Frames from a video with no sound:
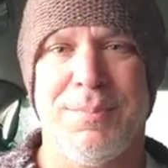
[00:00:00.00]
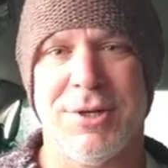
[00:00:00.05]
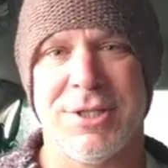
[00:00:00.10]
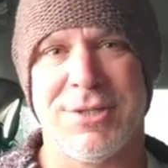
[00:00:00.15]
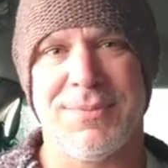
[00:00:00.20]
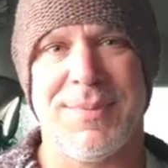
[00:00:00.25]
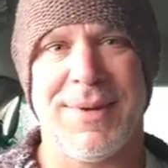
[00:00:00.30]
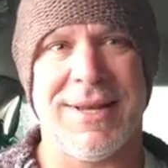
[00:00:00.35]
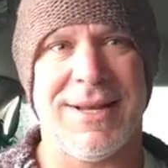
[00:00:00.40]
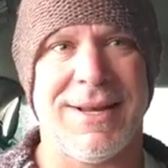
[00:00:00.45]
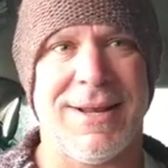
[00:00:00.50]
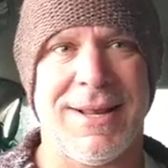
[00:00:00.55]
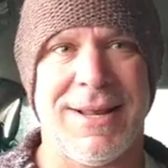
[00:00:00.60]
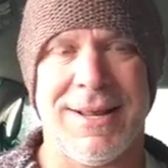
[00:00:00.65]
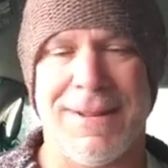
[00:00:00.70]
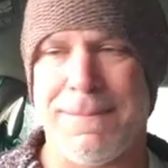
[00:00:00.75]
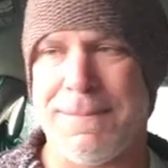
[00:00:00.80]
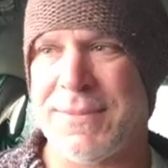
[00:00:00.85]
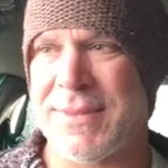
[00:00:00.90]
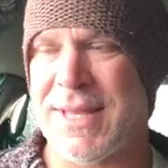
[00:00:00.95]
puts me in
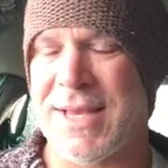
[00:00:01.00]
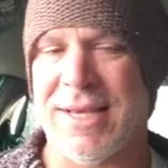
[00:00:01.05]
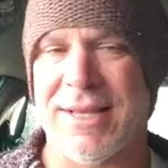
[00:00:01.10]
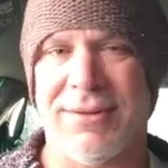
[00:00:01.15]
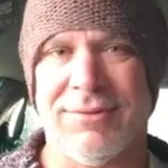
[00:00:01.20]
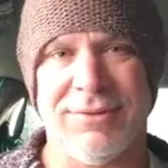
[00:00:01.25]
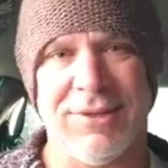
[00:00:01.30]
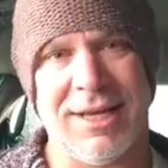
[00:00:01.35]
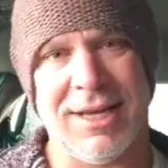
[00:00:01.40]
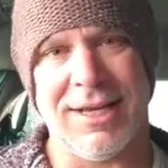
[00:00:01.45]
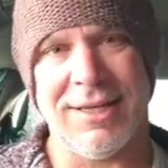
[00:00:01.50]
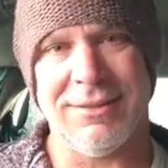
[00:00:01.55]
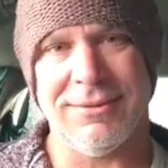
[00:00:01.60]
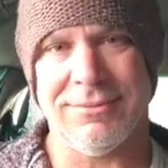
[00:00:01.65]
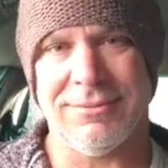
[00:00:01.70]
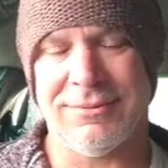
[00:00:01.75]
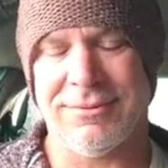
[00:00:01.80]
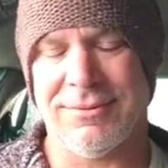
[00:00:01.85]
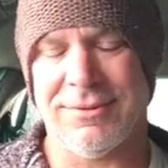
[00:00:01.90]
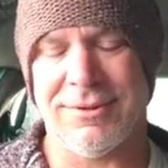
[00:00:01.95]
a negative light.
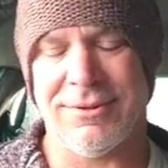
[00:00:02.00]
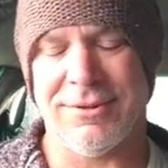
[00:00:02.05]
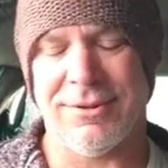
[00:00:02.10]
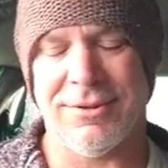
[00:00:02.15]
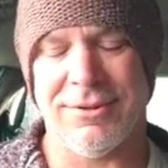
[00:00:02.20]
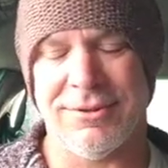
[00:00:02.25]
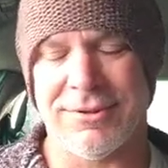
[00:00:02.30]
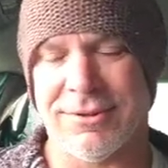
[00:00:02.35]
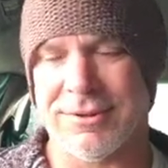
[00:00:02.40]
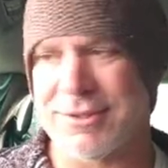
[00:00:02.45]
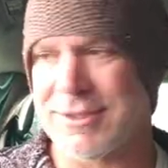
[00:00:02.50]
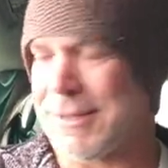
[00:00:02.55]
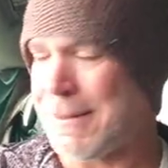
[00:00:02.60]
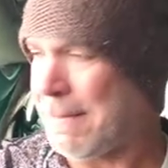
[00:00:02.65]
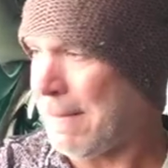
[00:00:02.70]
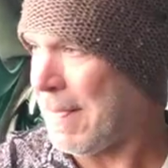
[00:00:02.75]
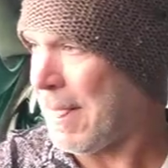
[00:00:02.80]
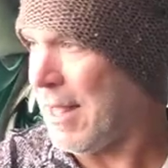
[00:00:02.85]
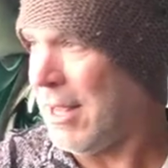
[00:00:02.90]
Losers.